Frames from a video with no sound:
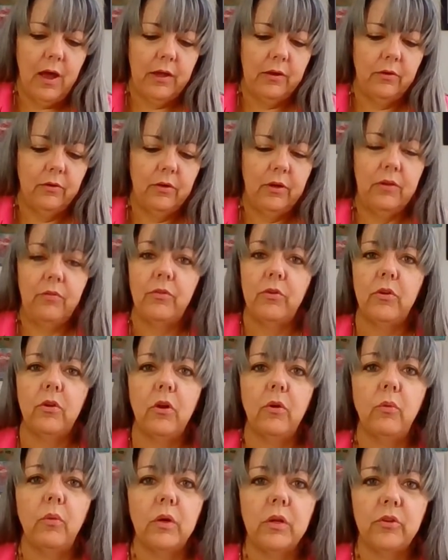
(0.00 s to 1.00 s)
I don't even
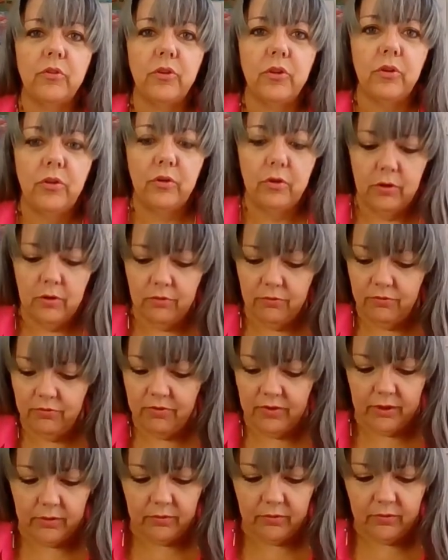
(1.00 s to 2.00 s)
know what to do to
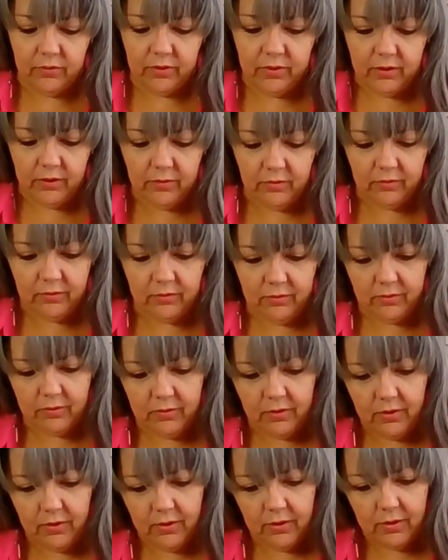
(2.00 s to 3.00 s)
fix
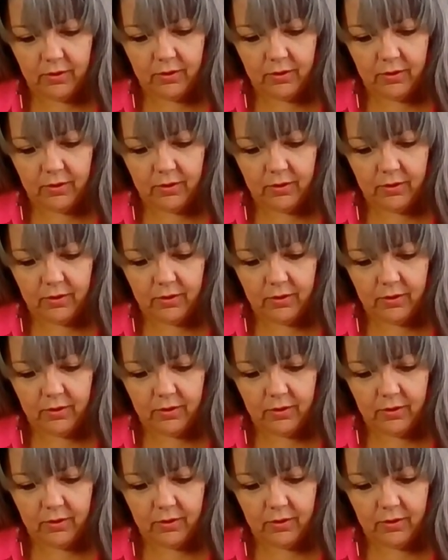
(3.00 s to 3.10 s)
this.